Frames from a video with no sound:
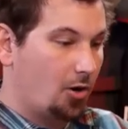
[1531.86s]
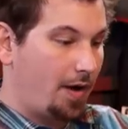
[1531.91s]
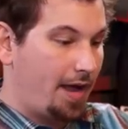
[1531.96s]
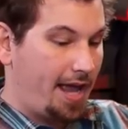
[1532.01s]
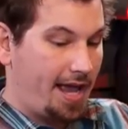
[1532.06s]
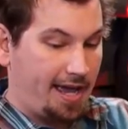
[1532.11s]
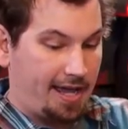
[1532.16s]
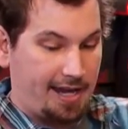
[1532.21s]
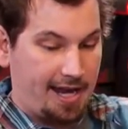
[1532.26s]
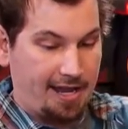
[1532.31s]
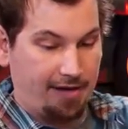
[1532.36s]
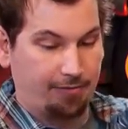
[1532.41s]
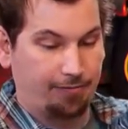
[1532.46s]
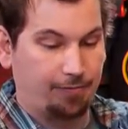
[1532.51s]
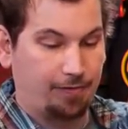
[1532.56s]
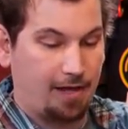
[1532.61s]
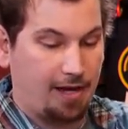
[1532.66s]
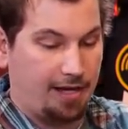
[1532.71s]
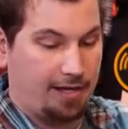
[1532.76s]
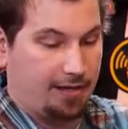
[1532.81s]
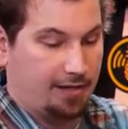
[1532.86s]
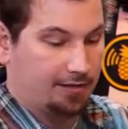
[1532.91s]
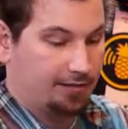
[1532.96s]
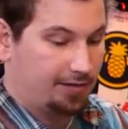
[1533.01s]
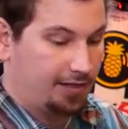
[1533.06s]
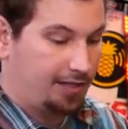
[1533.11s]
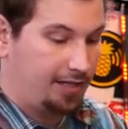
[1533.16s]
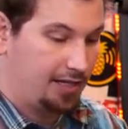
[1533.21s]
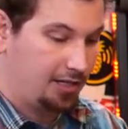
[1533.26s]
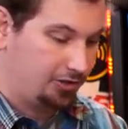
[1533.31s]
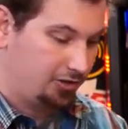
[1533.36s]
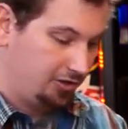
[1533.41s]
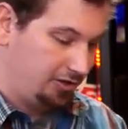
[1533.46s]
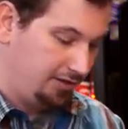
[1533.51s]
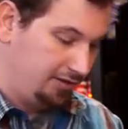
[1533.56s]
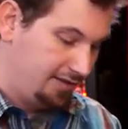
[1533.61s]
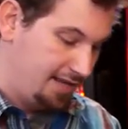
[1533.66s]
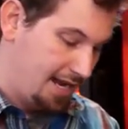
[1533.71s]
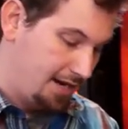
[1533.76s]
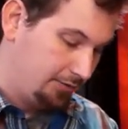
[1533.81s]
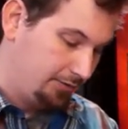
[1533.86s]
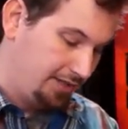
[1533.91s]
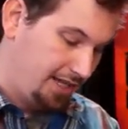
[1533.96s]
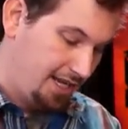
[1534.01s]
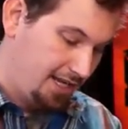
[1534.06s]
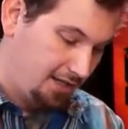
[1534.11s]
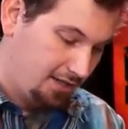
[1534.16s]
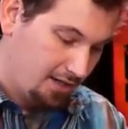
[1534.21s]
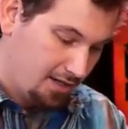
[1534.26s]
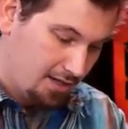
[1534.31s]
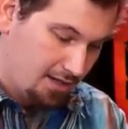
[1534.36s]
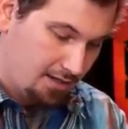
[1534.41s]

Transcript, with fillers: go ahead and fly this. I can actually now take